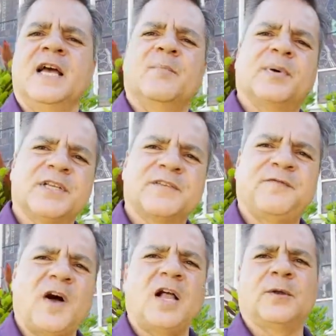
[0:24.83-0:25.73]
But his
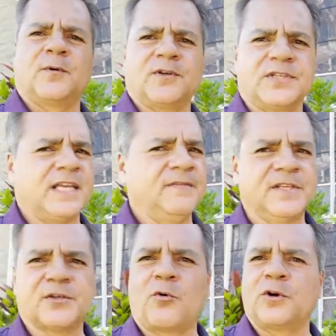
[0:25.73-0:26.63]
followers, even
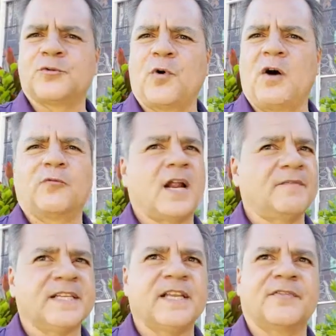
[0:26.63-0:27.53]
his core 12, were
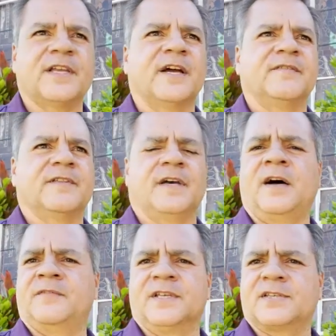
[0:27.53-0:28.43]
having nothing
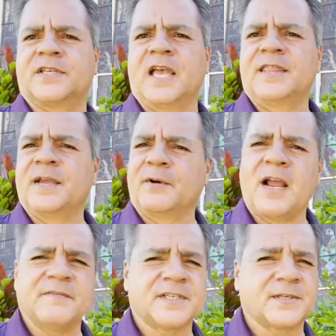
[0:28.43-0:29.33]
of this. They were
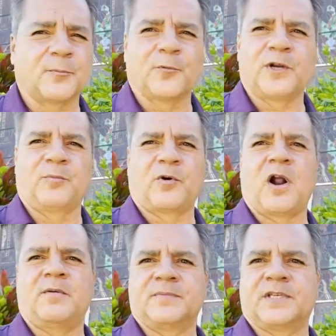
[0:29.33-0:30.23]
having some real
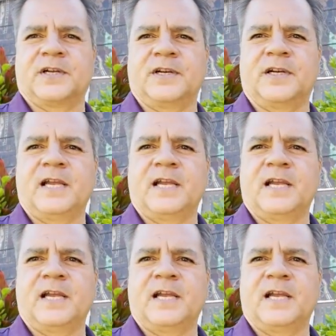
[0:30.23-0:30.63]
problems here.